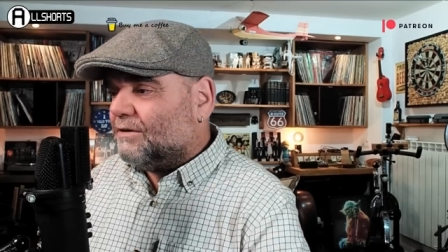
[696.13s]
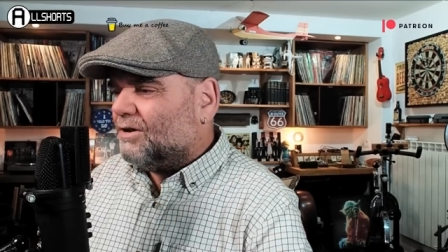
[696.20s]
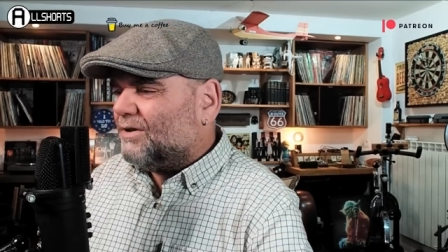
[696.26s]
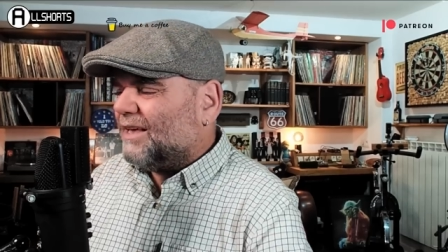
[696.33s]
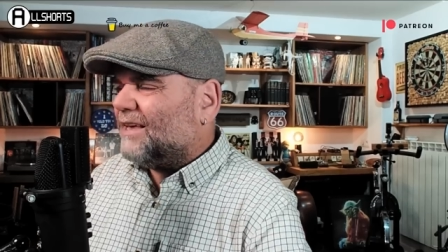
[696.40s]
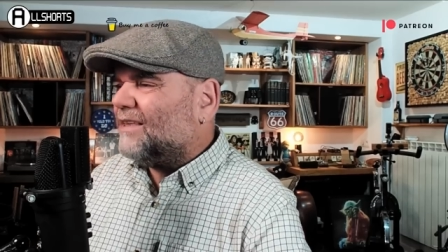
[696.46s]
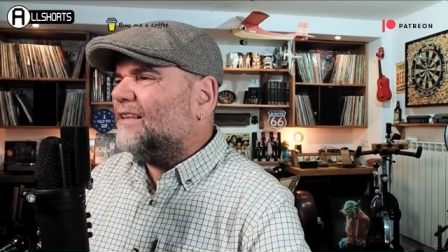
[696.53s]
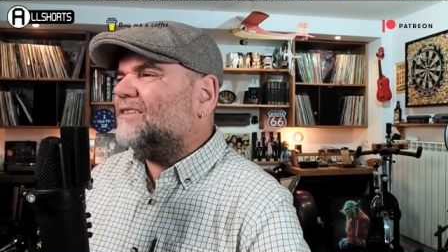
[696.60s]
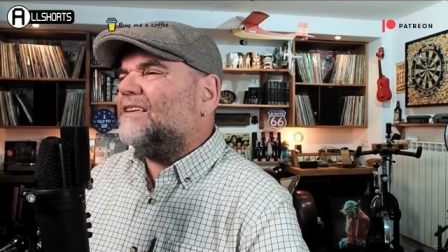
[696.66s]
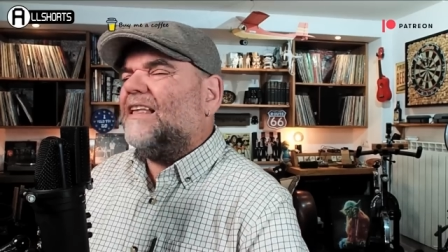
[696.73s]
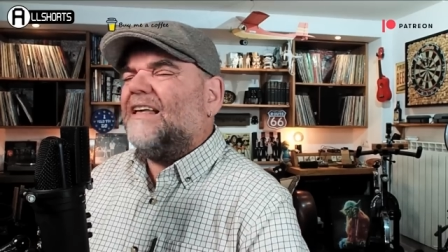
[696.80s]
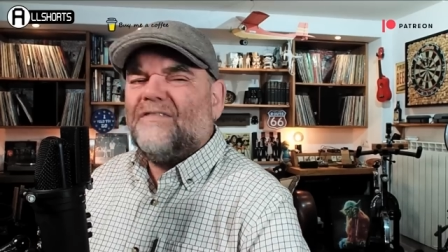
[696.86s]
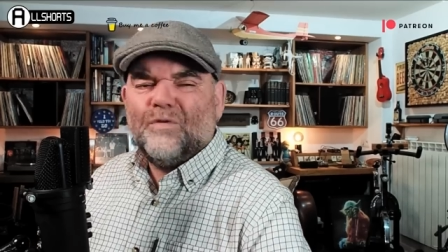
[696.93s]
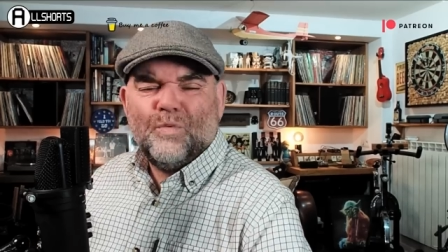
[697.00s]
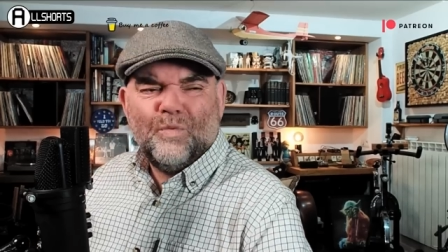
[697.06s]
Oh yeah, that was that
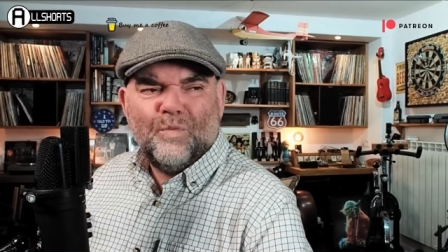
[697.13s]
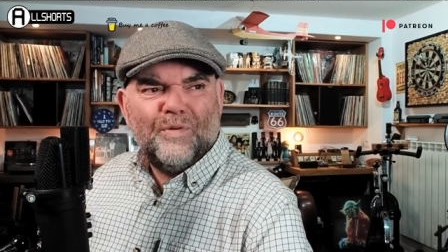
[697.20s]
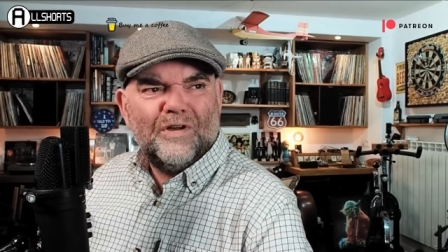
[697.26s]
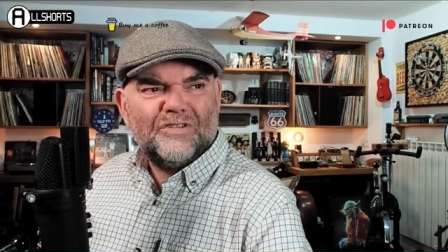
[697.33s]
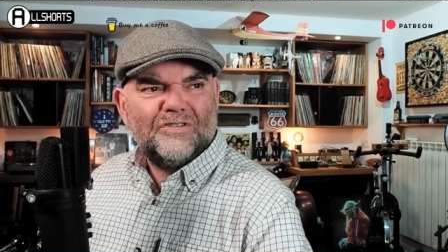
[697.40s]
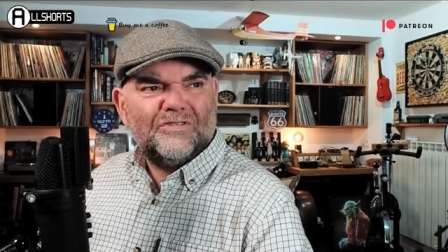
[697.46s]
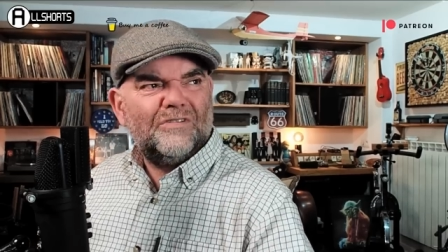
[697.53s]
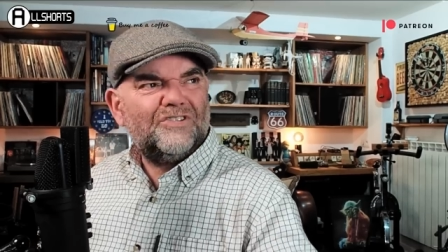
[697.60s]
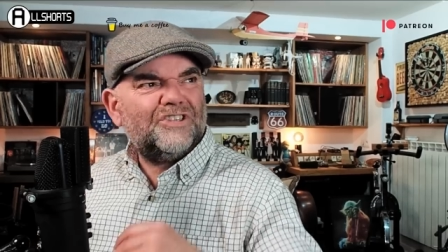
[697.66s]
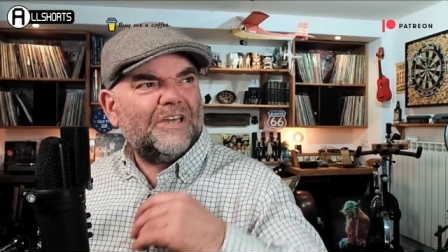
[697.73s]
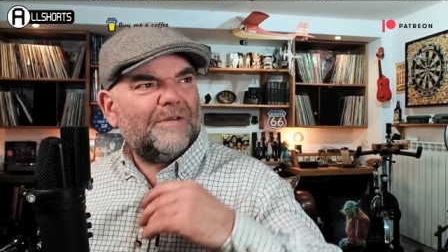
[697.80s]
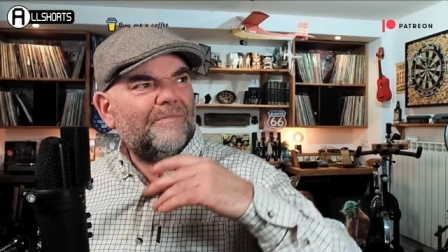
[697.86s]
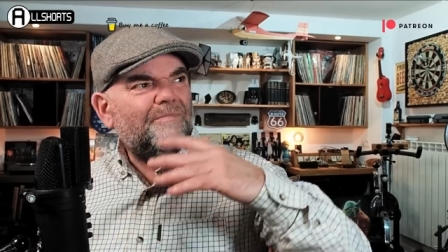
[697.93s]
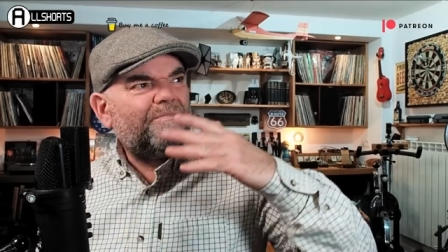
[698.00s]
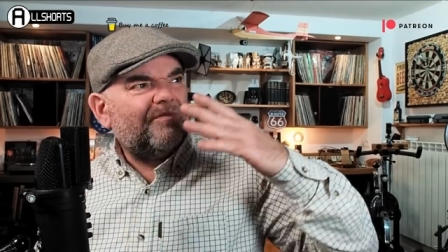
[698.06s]
other person in the
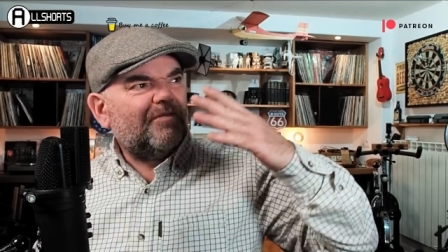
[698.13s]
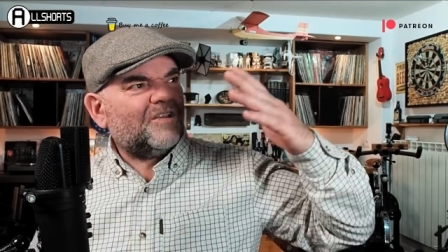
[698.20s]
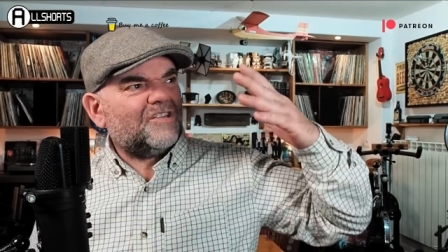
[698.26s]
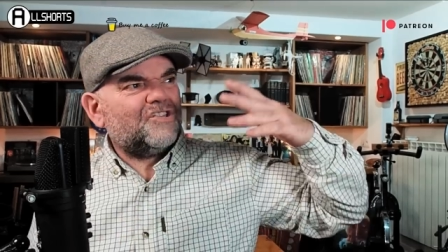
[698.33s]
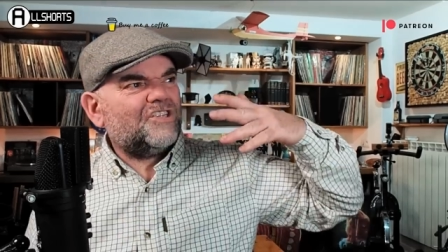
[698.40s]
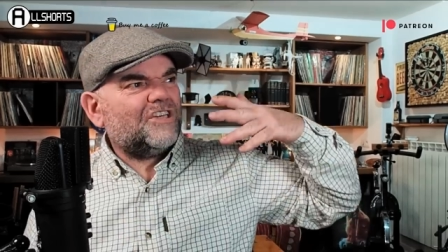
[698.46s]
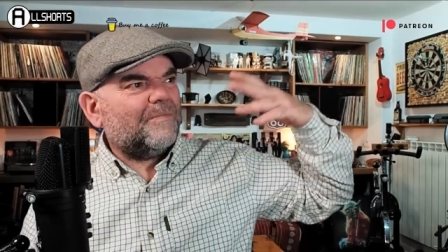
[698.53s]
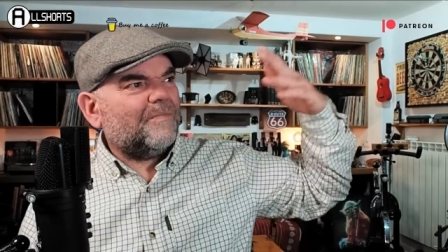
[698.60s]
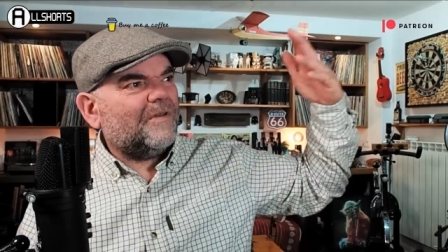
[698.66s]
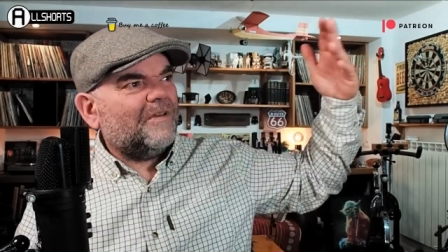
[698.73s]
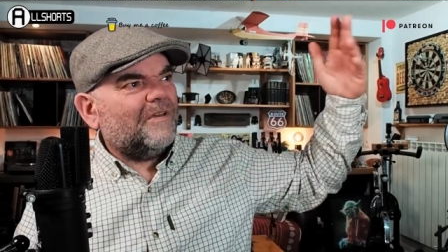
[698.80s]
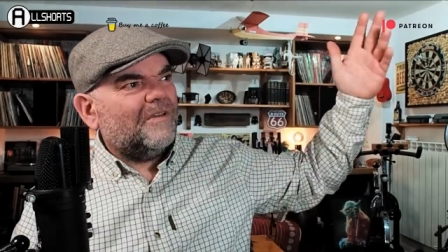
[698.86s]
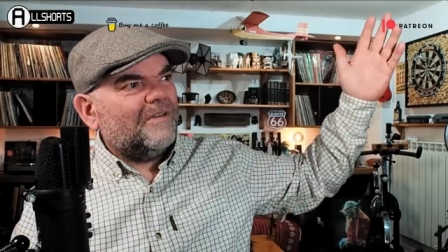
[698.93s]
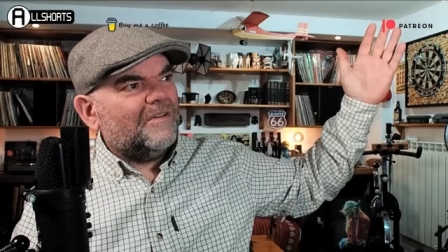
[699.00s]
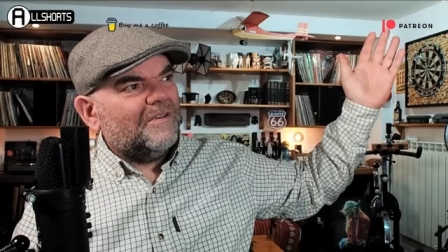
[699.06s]
ship, like the ship
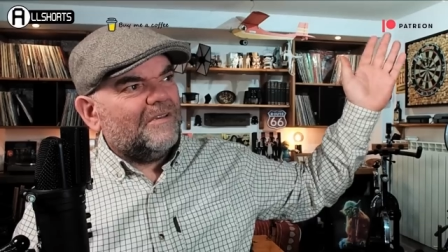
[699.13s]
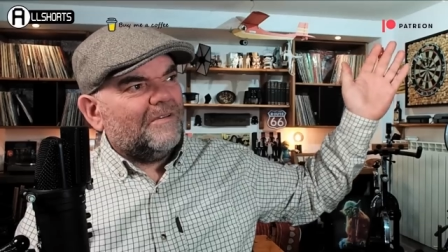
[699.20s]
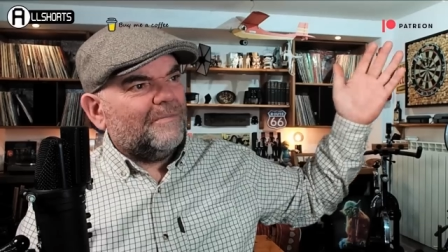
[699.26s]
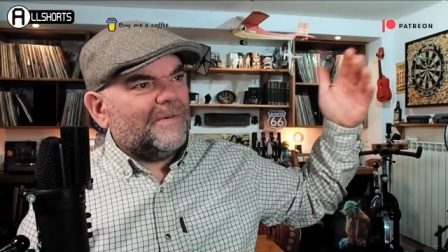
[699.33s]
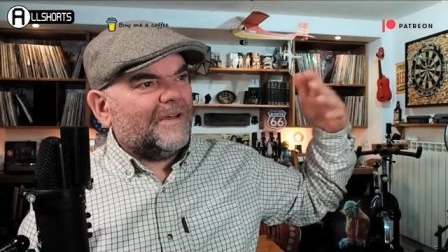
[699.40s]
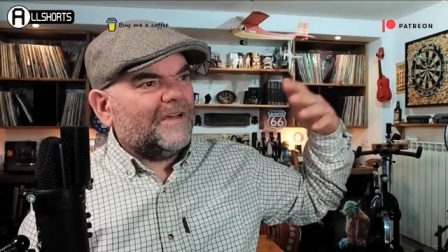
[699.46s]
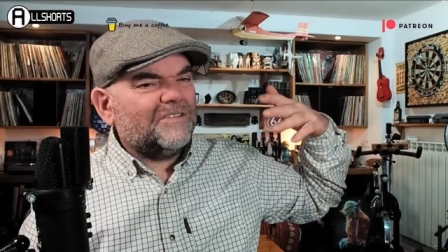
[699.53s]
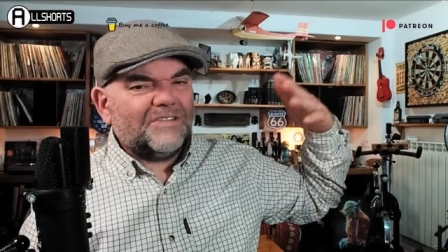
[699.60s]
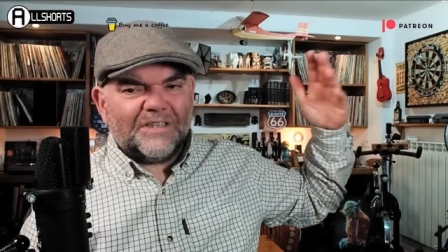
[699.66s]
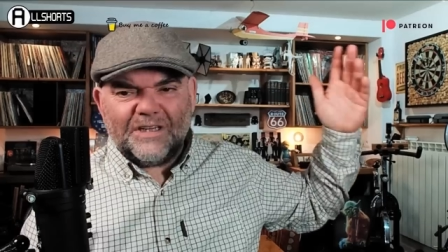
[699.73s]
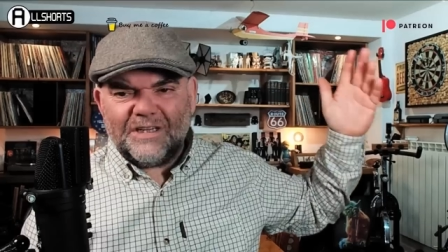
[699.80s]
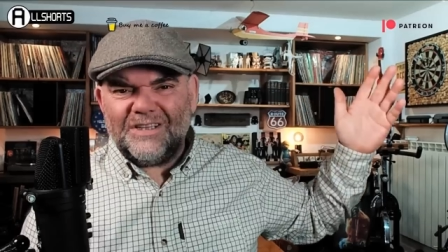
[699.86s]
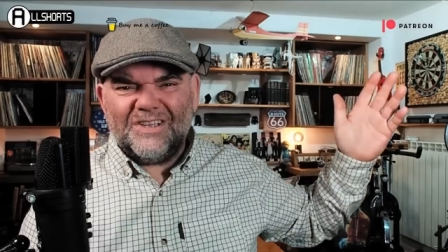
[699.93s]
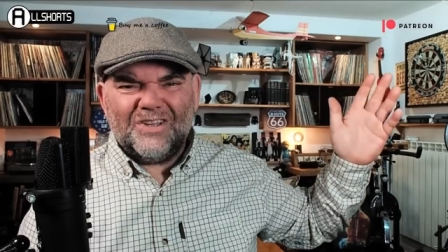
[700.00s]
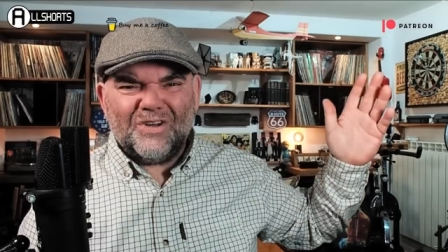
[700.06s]
passing
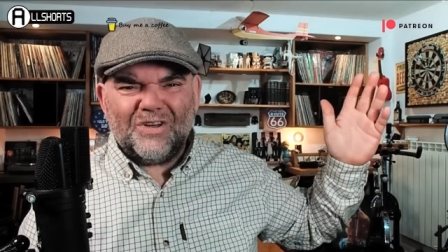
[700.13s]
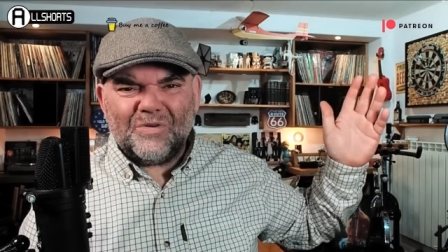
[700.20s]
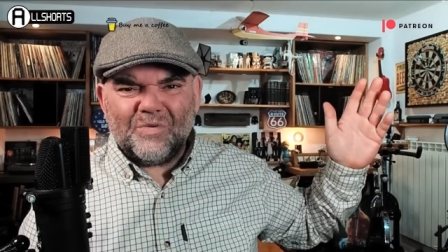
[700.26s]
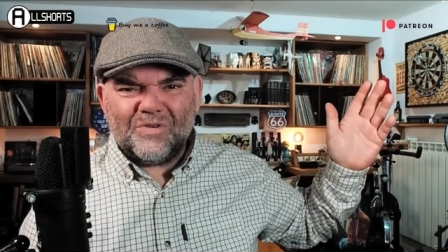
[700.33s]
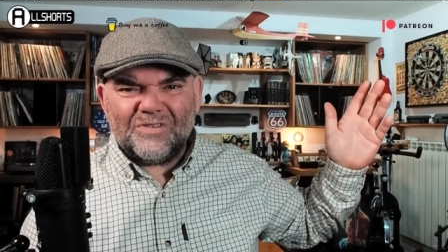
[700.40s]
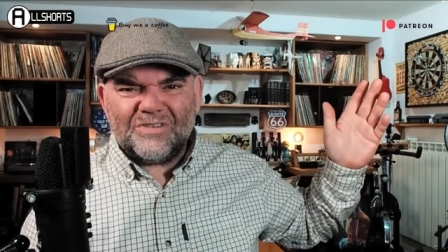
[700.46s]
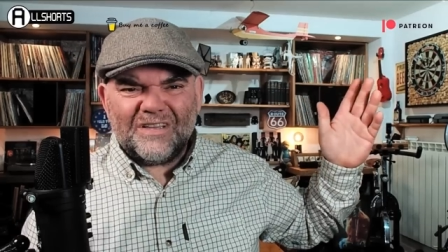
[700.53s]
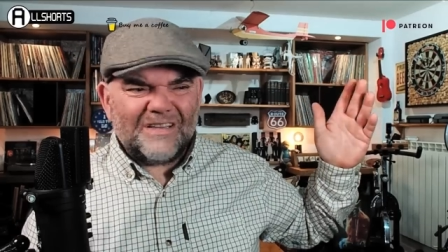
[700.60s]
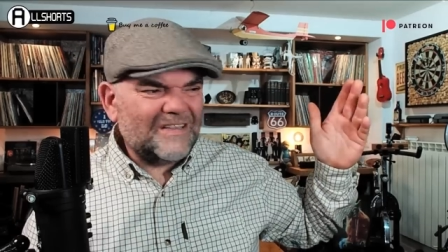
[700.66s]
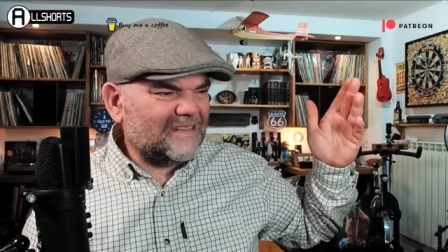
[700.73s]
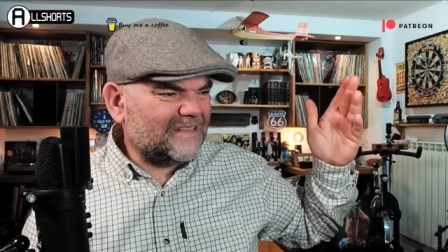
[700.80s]
in the night. What's her name?